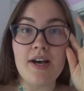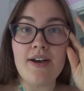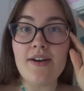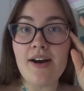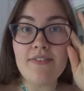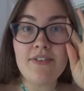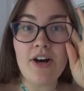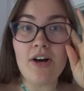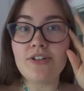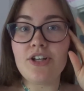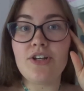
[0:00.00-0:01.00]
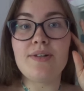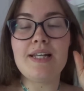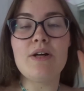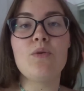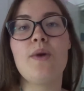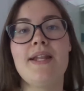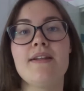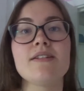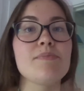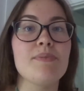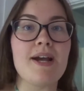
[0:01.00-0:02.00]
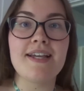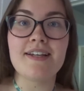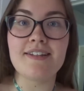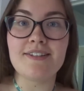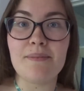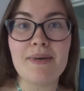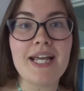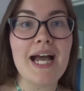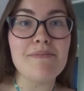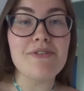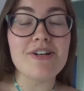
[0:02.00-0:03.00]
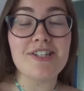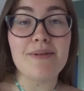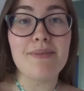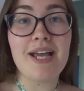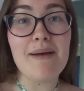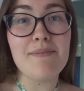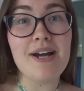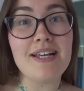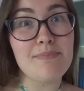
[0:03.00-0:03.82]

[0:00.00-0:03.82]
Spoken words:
I've got new little windbreakers on my camera, so my camera has